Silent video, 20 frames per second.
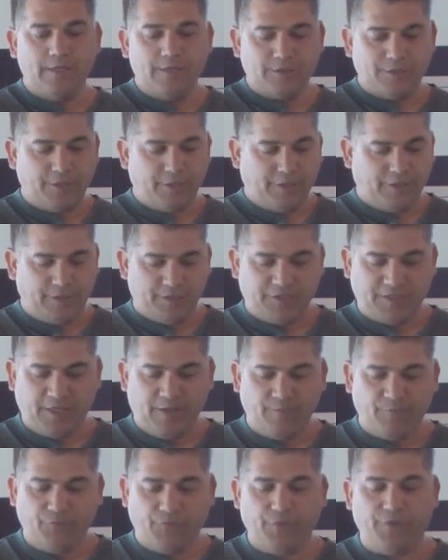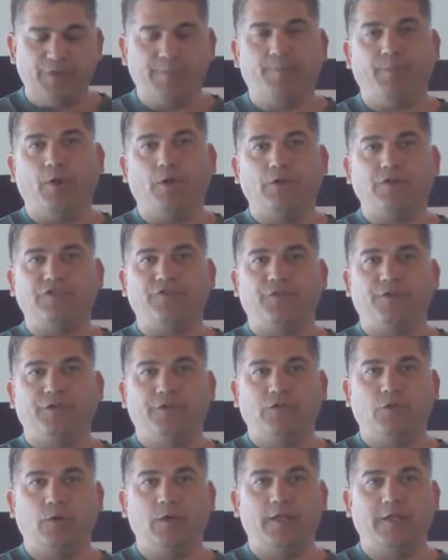so that there's something for the bolts for the
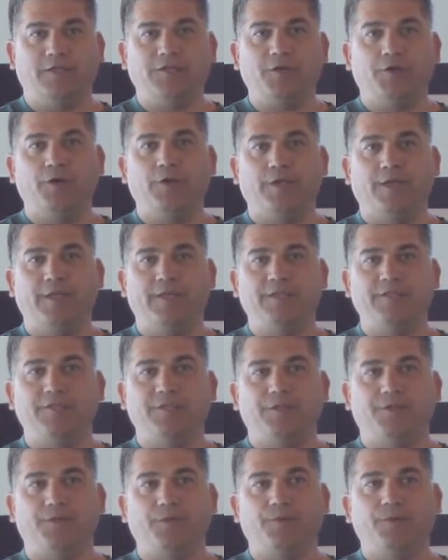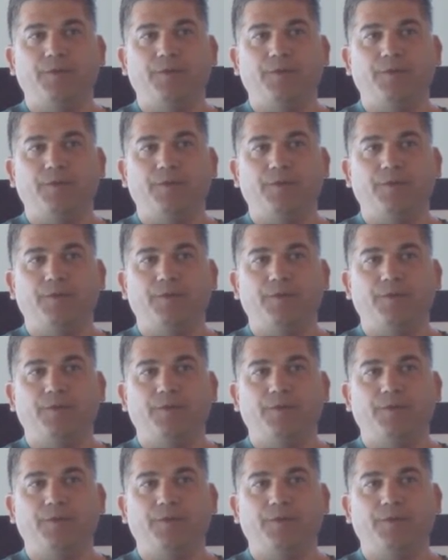toilet to hook into.